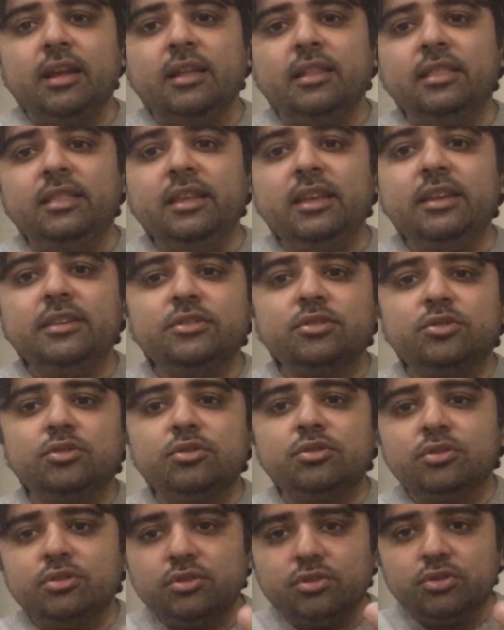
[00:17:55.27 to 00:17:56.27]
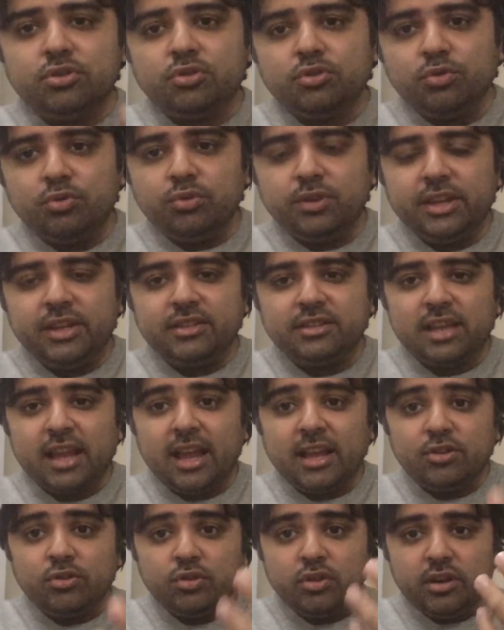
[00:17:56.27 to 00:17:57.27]
These stories
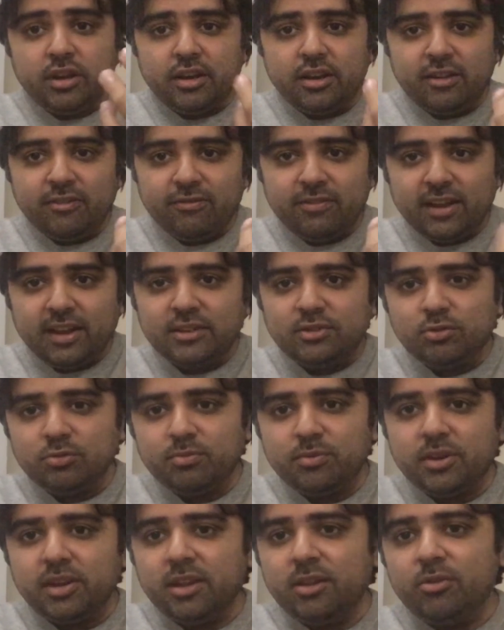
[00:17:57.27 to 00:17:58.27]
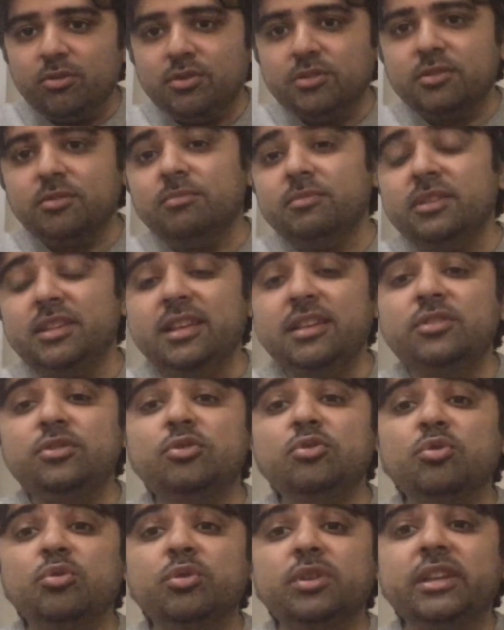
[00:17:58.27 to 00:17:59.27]
actually define superheroism. These
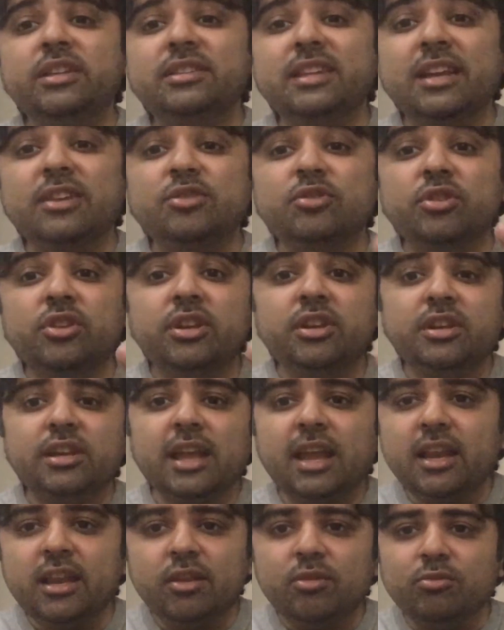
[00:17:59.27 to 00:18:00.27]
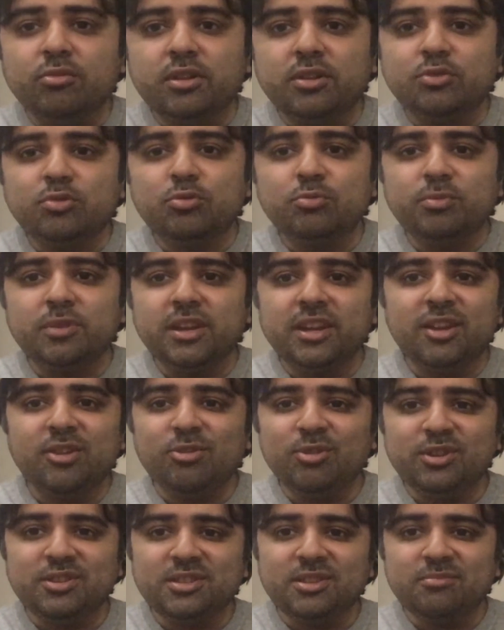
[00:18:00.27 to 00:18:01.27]
stories actually tell you that
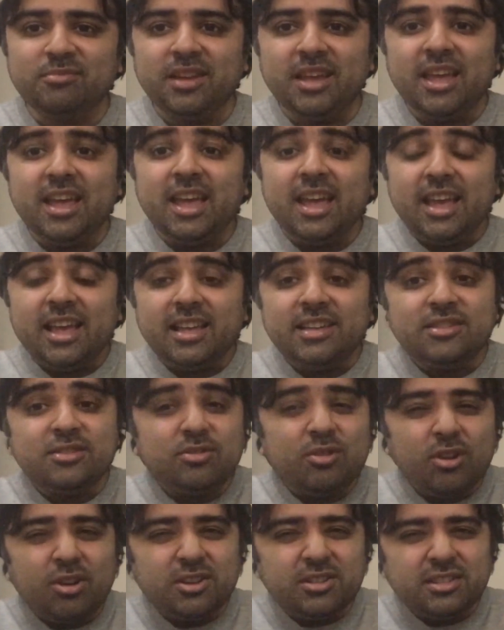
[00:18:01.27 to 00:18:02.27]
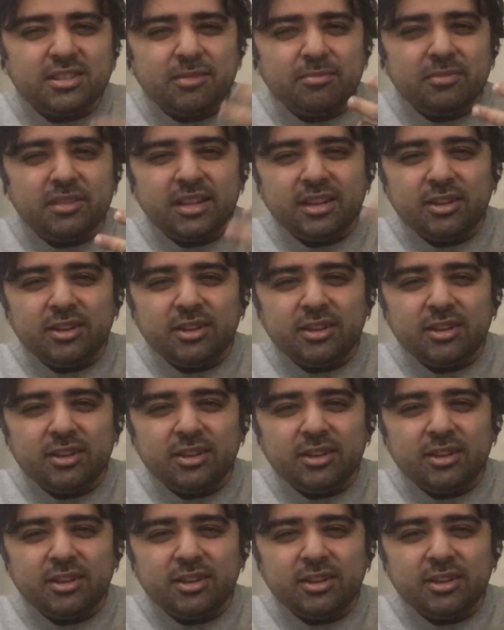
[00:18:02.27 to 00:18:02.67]
superheroism is not something